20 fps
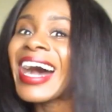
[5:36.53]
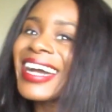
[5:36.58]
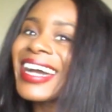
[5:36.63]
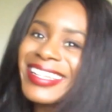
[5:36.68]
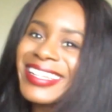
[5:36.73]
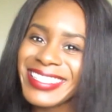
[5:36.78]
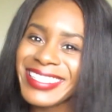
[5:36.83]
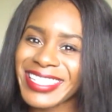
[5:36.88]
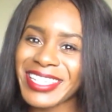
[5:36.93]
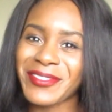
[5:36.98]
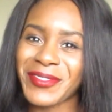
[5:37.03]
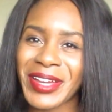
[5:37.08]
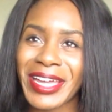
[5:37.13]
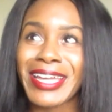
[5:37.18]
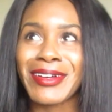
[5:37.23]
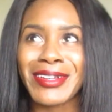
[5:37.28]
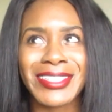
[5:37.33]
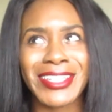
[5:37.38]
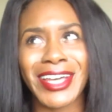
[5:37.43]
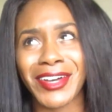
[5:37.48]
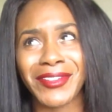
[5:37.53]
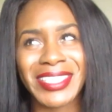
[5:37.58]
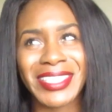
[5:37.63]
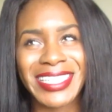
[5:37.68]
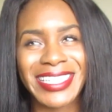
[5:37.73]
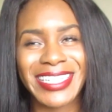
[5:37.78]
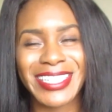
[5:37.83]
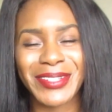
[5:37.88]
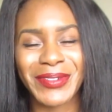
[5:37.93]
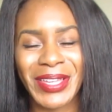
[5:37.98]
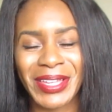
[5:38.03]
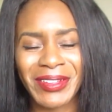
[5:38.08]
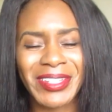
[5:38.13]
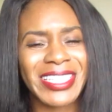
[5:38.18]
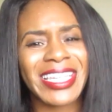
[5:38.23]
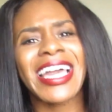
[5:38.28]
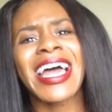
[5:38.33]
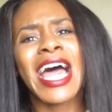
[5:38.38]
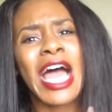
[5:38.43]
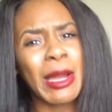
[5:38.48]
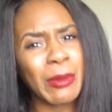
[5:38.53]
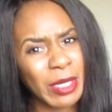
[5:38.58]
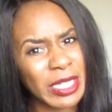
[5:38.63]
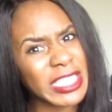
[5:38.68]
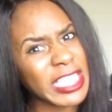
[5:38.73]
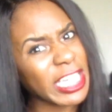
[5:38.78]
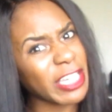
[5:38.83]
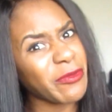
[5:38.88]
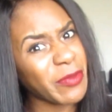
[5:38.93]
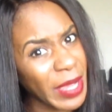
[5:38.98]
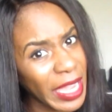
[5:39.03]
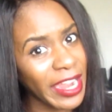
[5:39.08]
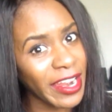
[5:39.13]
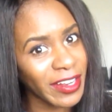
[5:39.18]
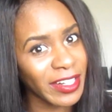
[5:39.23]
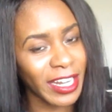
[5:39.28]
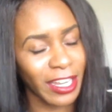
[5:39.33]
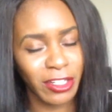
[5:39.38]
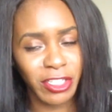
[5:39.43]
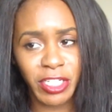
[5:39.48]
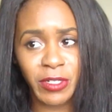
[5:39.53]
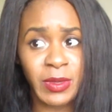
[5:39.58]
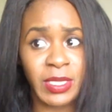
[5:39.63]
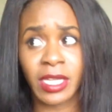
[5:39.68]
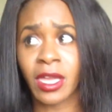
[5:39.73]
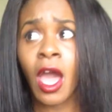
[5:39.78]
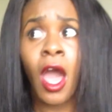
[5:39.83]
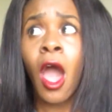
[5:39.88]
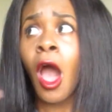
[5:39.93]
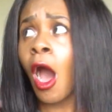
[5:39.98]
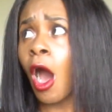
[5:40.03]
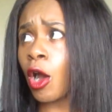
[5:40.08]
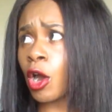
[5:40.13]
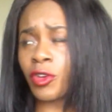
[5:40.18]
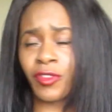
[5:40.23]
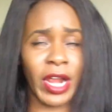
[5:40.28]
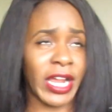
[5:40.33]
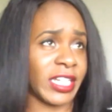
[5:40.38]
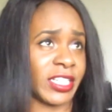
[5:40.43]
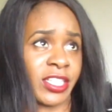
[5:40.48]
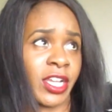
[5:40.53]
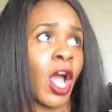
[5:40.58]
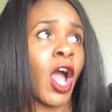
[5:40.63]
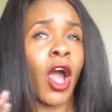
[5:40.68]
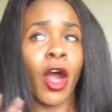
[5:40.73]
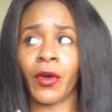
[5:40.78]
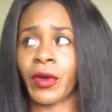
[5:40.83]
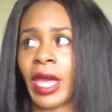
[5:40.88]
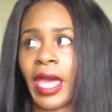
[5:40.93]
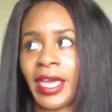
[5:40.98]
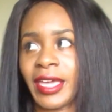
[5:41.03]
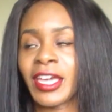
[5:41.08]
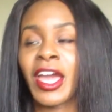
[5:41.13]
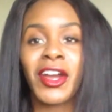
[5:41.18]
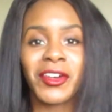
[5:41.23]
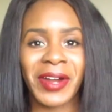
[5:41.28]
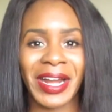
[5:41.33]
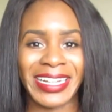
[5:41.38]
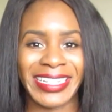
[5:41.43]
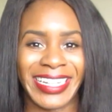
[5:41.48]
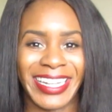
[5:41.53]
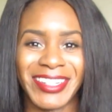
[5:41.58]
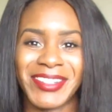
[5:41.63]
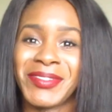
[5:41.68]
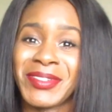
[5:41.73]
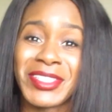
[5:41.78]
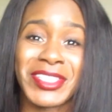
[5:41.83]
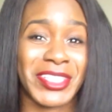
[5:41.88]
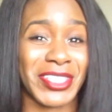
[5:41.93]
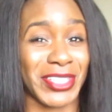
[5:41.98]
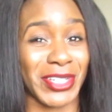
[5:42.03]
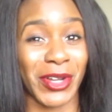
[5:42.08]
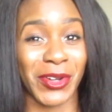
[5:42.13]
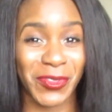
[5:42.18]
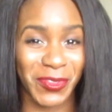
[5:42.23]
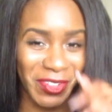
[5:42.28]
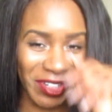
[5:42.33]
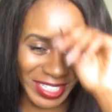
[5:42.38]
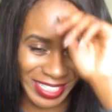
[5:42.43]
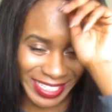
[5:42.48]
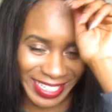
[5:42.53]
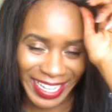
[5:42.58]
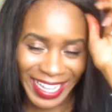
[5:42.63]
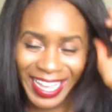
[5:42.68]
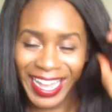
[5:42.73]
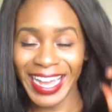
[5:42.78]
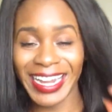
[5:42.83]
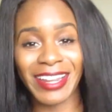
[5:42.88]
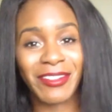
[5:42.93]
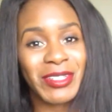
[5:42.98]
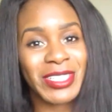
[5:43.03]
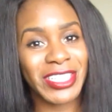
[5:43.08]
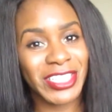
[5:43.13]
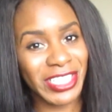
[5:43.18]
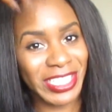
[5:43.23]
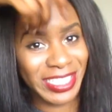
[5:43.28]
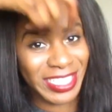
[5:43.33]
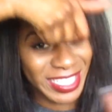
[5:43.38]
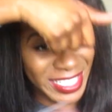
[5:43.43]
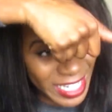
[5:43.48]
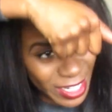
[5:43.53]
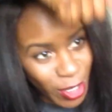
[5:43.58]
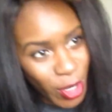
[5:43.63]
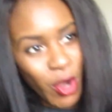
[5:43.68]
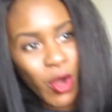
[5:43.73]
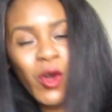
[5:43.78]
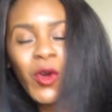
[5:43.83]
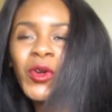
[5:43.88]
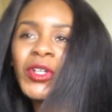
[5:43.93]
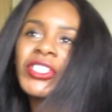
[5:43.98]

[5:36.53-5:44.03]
I didn't say wig because obviously there's a wig. I was like, I'm going to take off my hair now. And she was like, all right, okay, right. It was so funny. And it was literally just like,